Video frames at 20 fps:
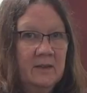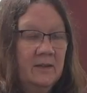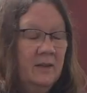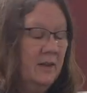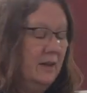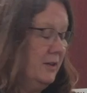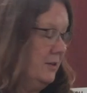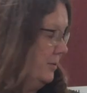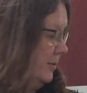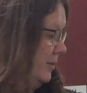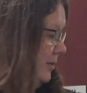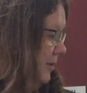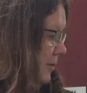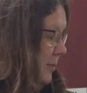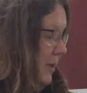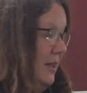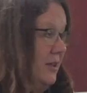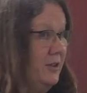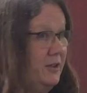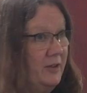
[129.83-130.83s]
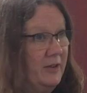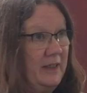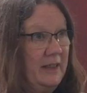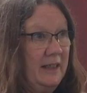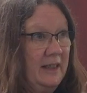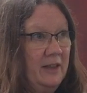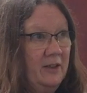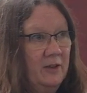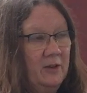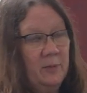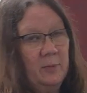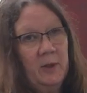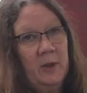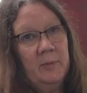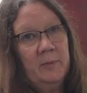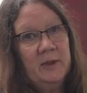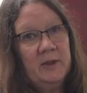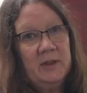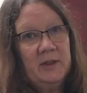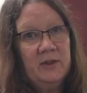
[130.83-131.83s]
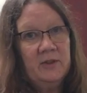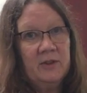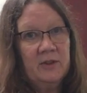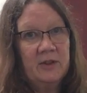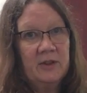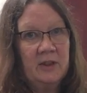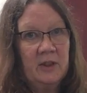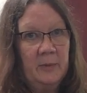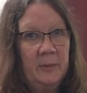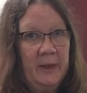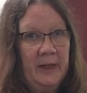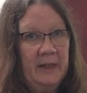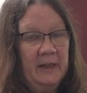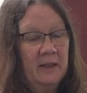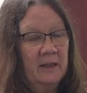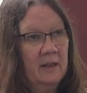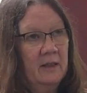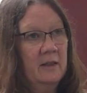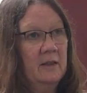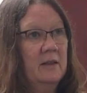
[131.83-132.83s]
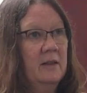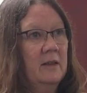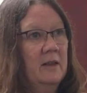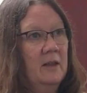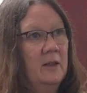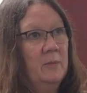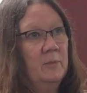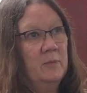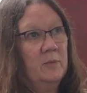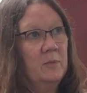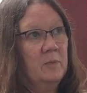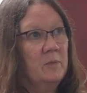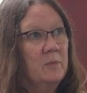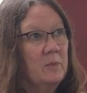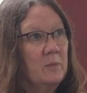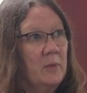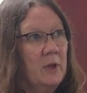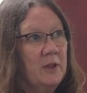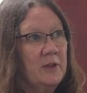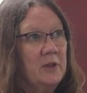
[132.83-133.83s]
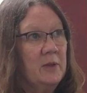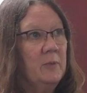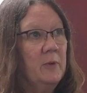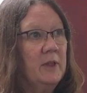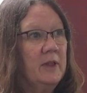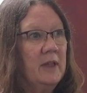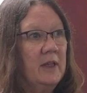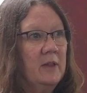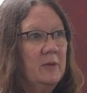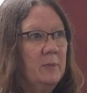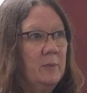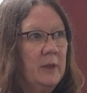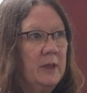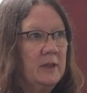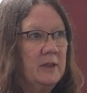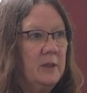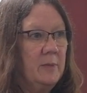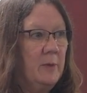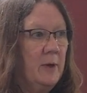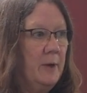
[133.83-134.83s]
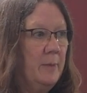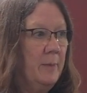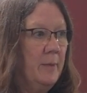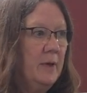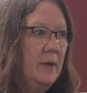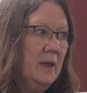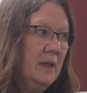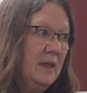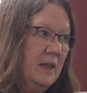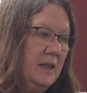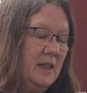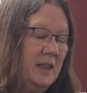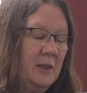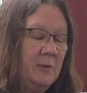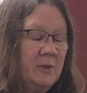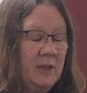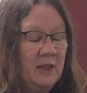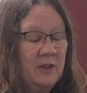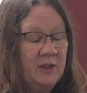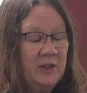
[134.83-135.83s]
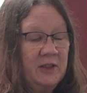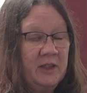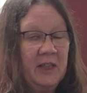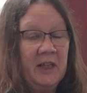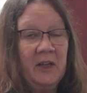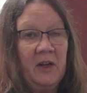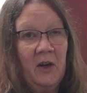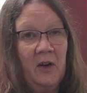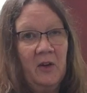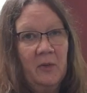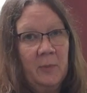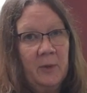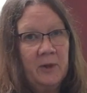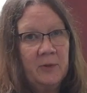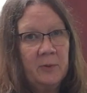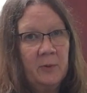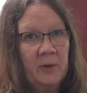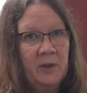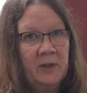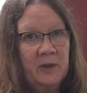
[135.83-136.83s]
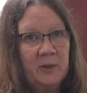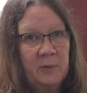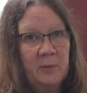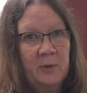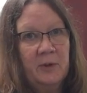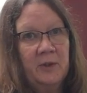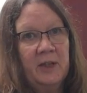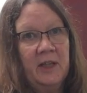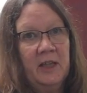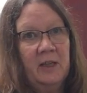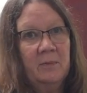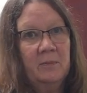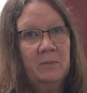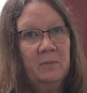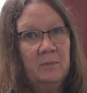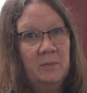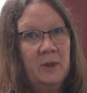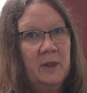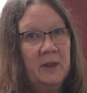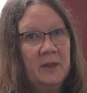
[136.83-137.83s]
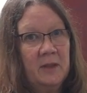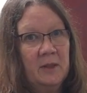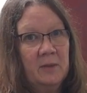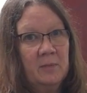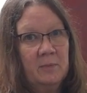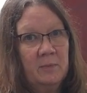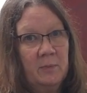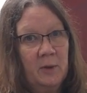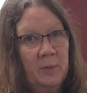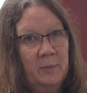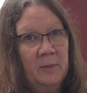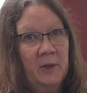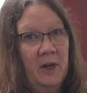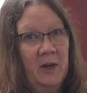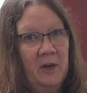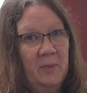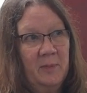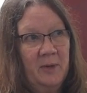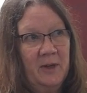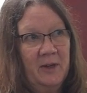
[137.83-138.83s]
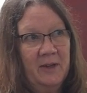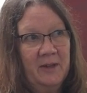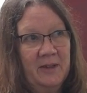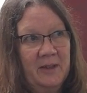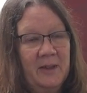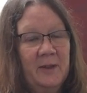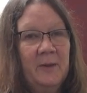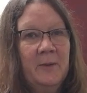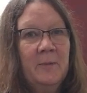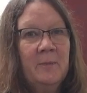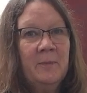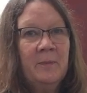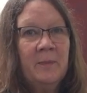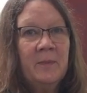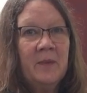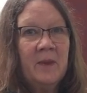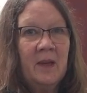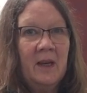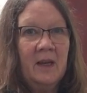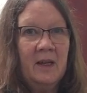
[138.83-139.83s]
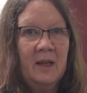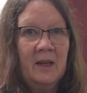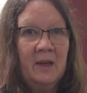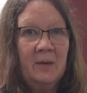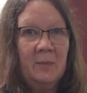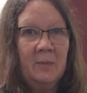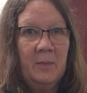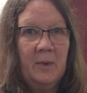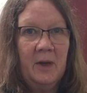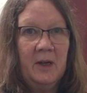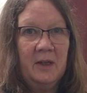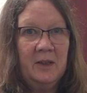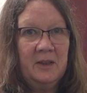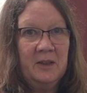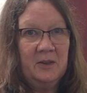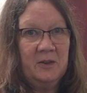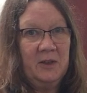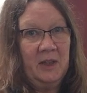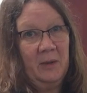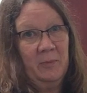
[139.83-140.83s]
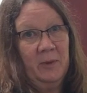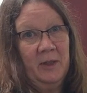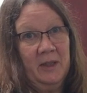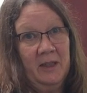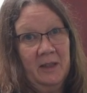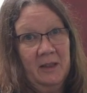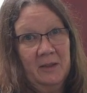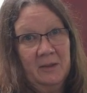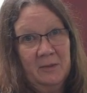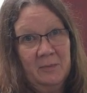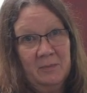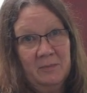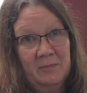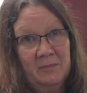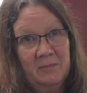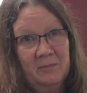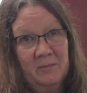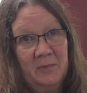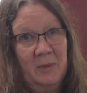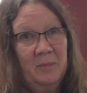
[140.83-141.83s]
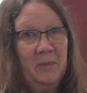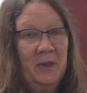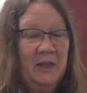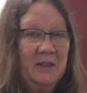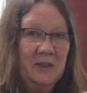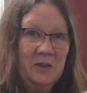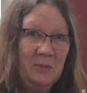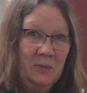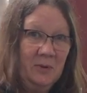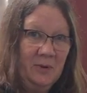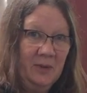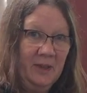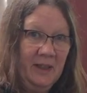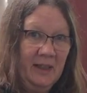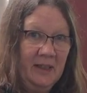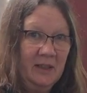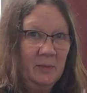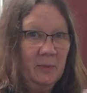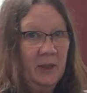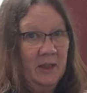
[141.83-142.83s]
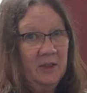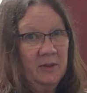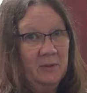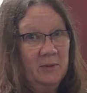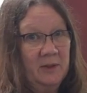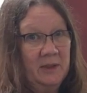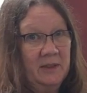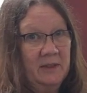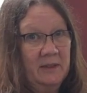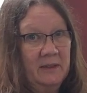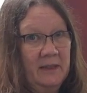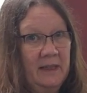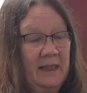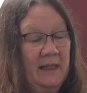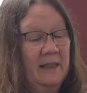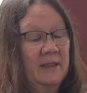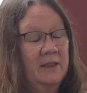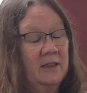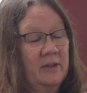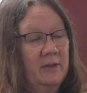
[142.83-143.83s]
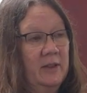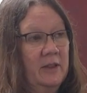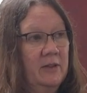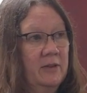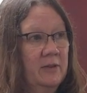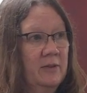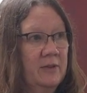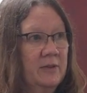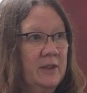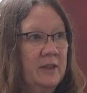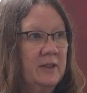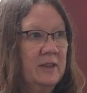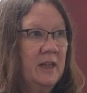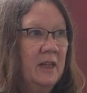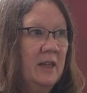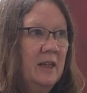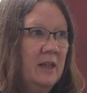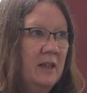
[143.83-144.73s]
Right, we've got a badger in here at the moment. He's just come in. and um, Marty went out and picked him up. He was actually seen at half past one this morning in a, in a pub car park. Um, and the chap went home, went back this morning. Badger was still there, so he called us.